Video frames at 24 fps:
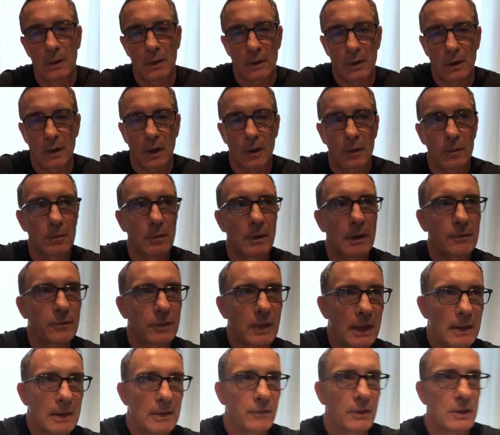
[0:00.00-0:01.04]
you know, if,
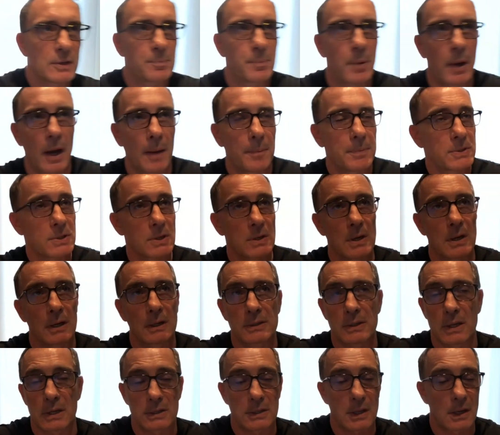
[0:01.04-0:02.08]
that, if this purpose does not
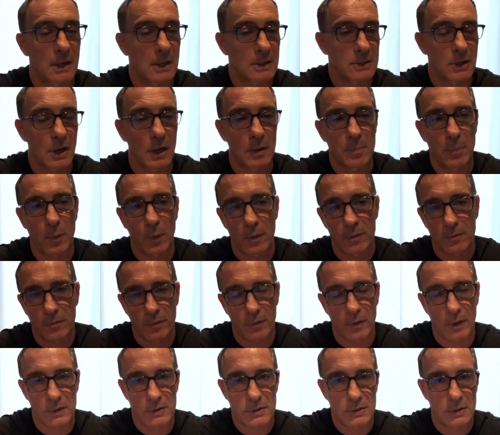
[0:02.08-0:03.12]
exist, then there's no point
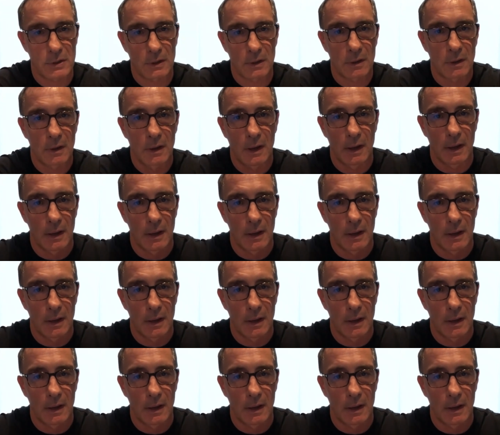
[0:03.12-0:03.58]
for us to